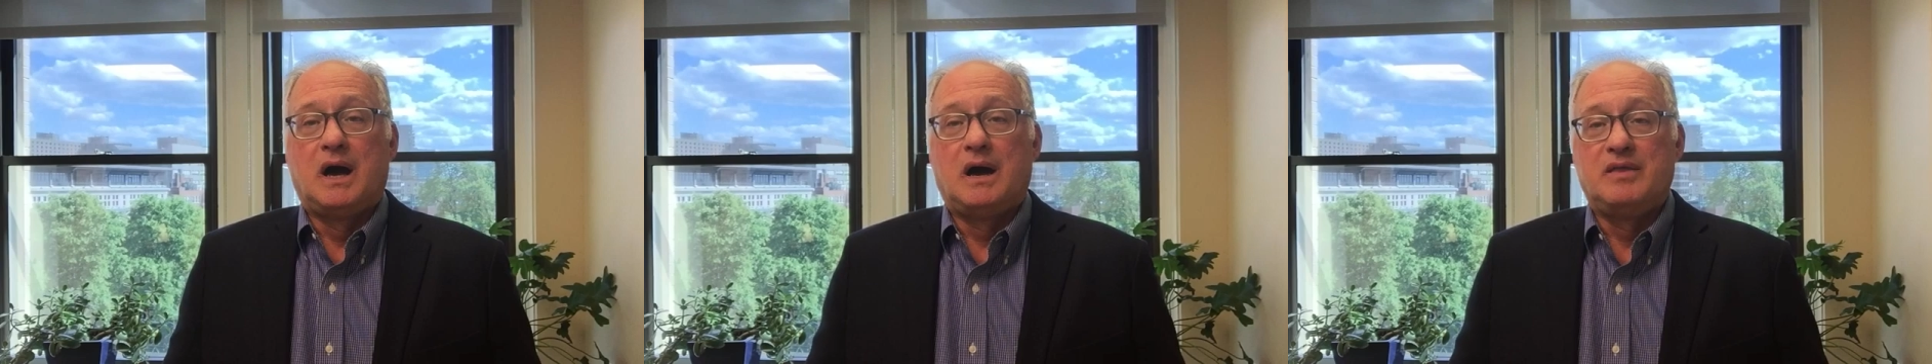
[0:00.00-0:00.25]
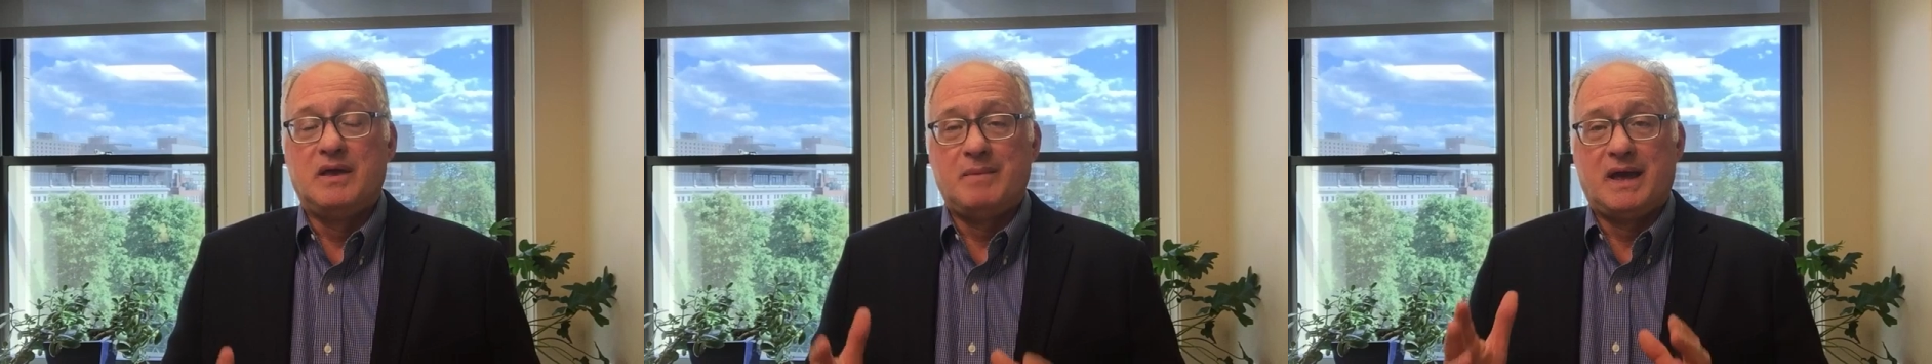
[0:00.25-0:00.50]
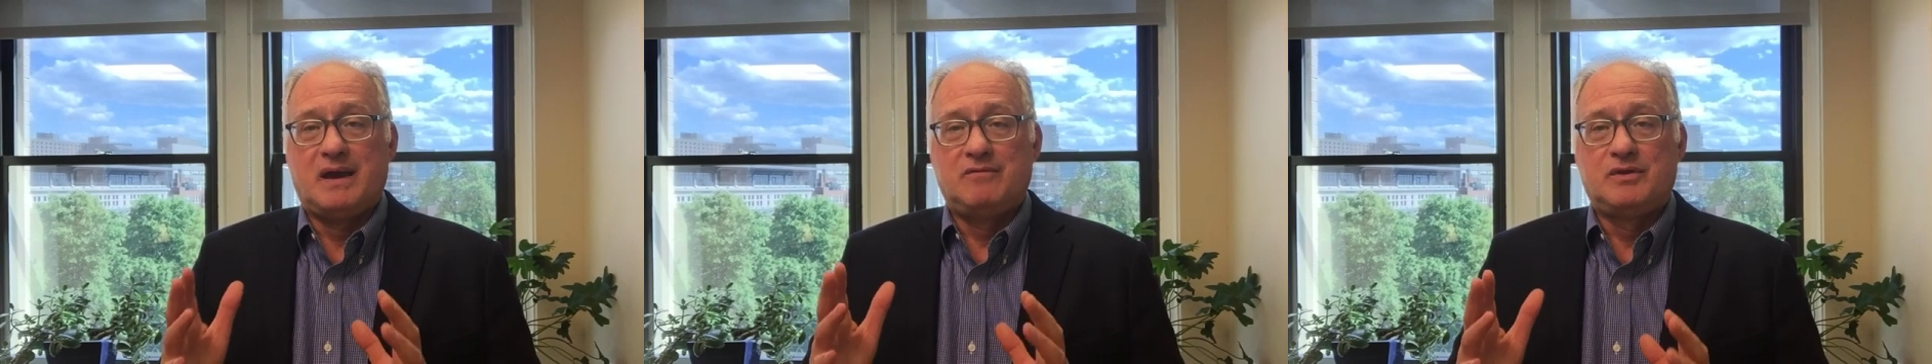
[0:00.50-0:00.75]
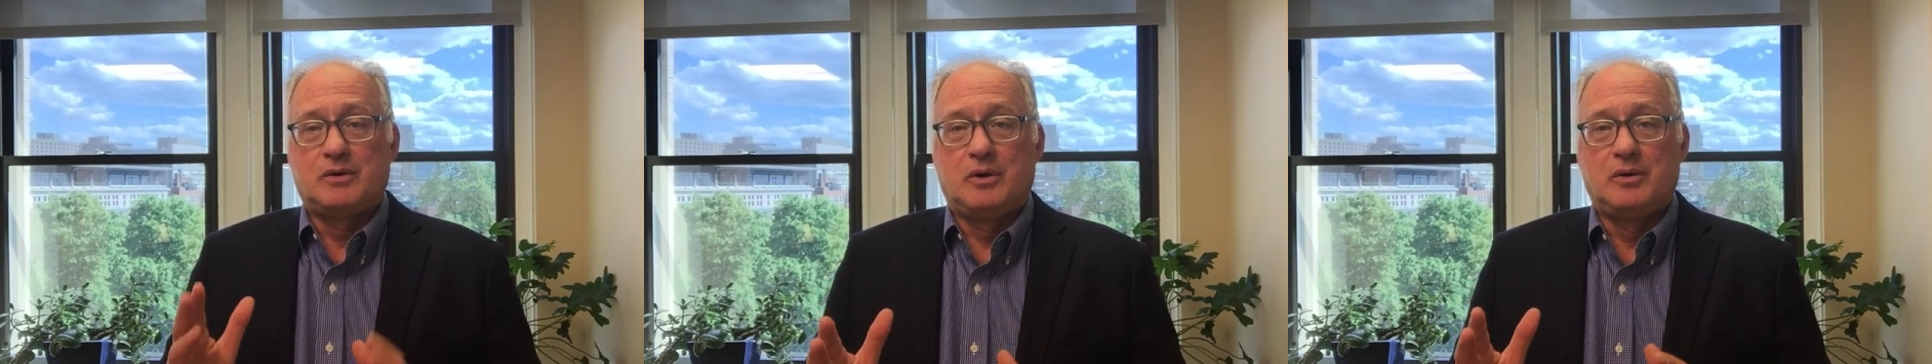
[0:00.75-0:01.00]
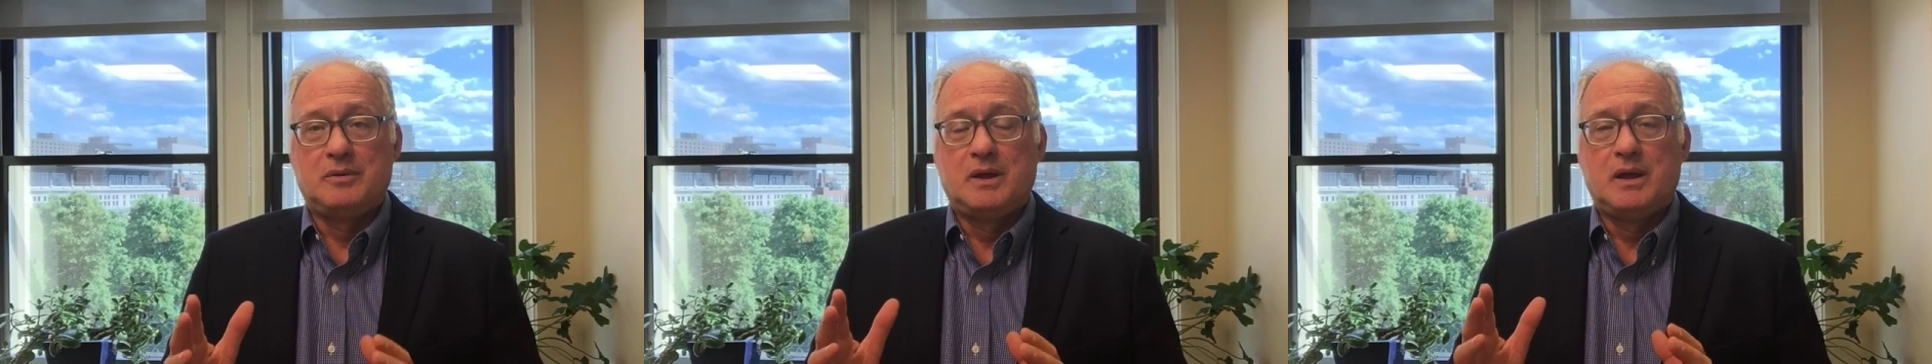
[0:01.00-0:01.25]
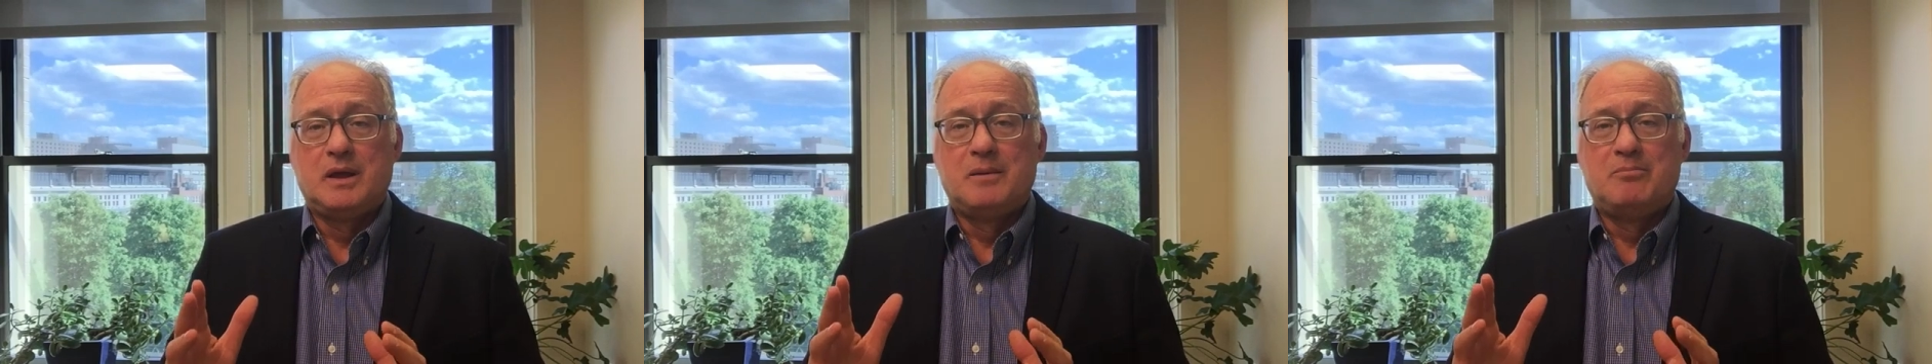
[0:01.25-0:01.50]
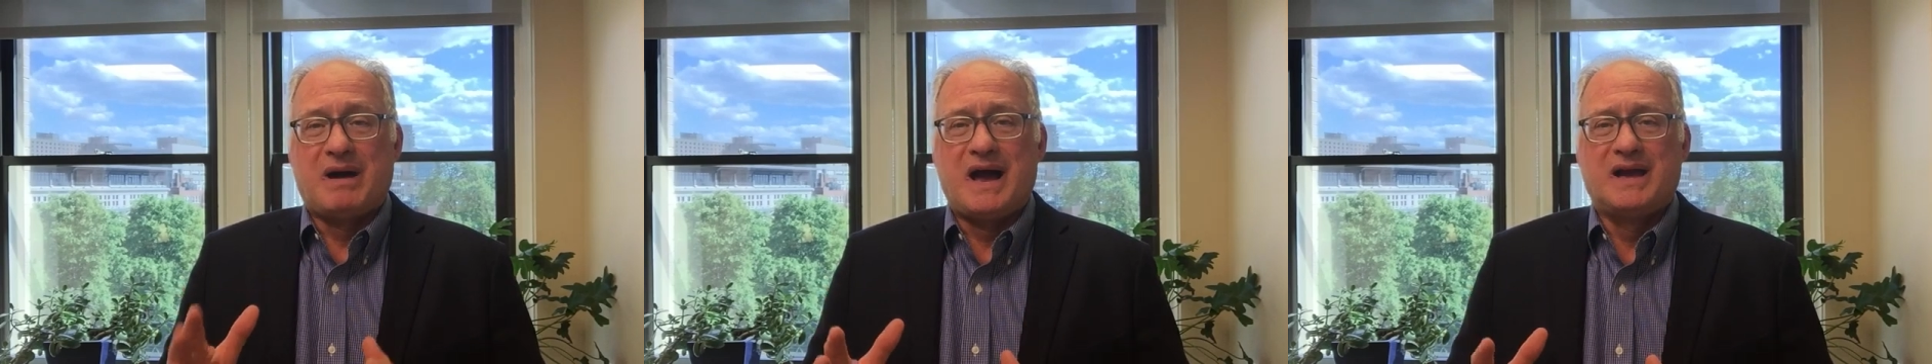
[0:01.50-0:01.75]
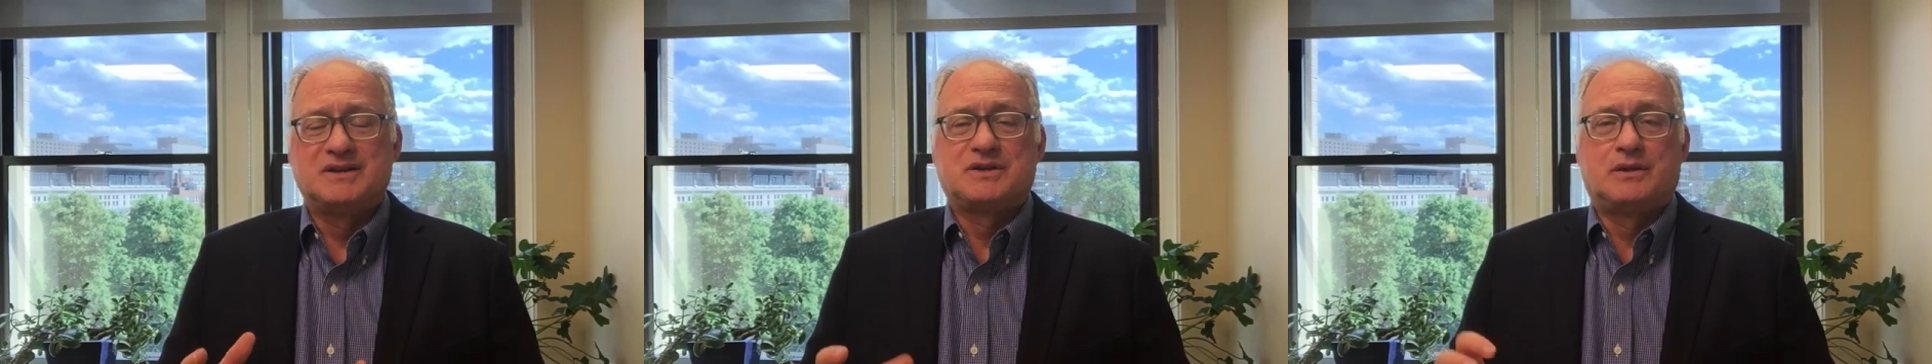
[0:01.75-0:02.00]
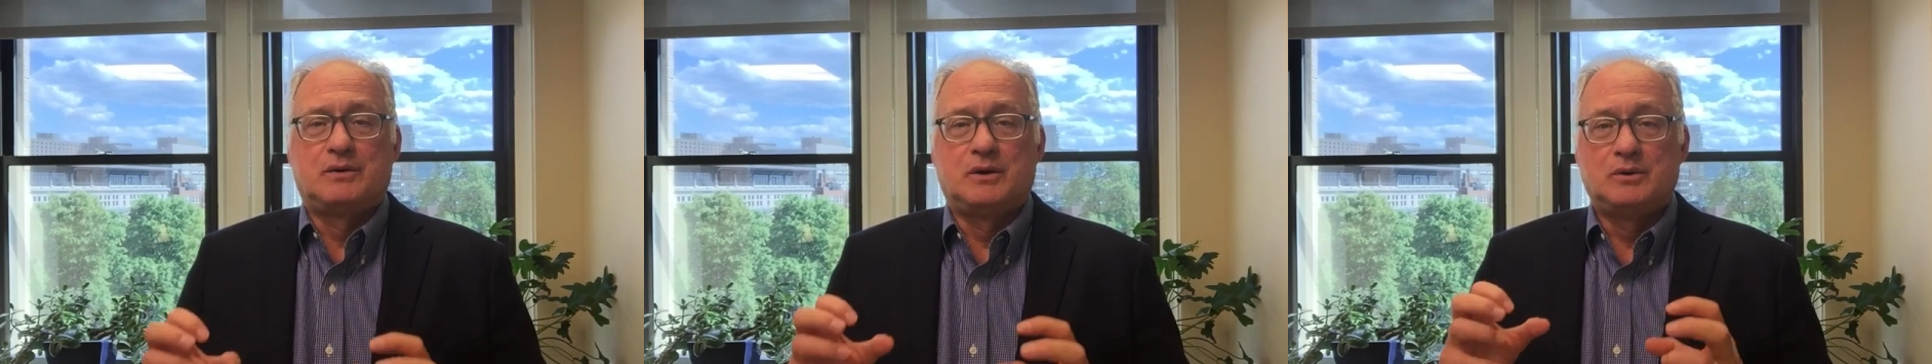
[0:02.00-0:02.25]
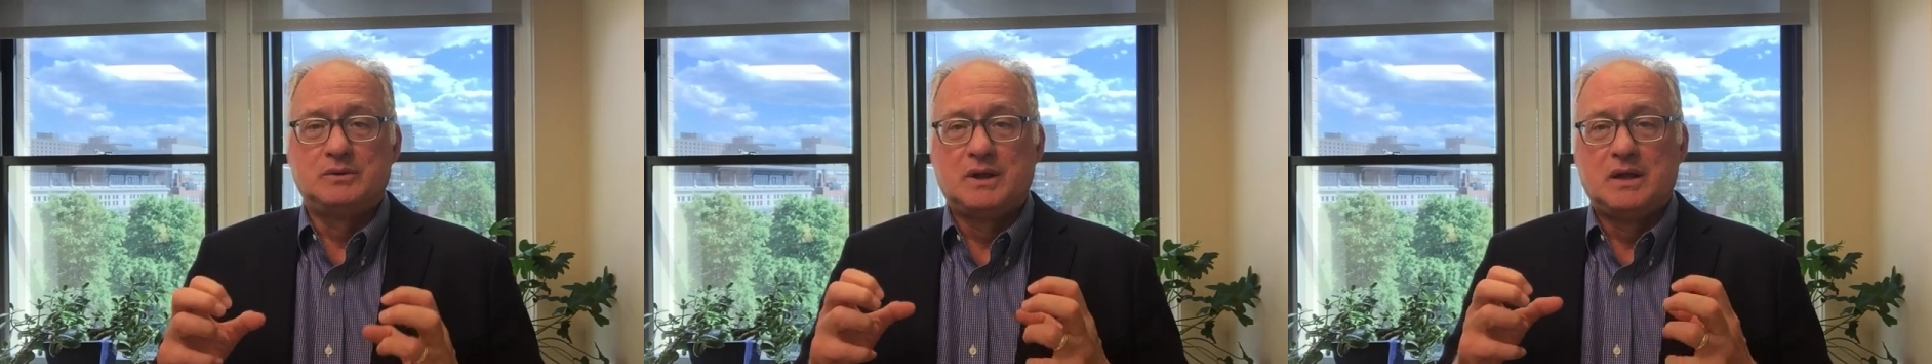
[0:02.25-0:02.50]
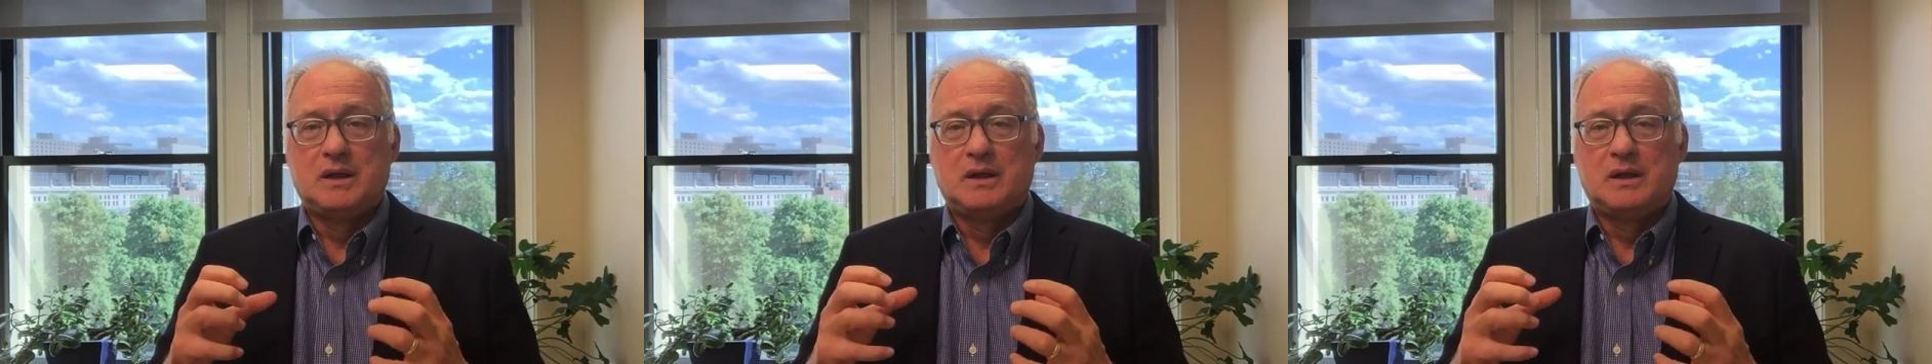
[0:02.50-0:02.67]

Uh, they may have their own bias or their own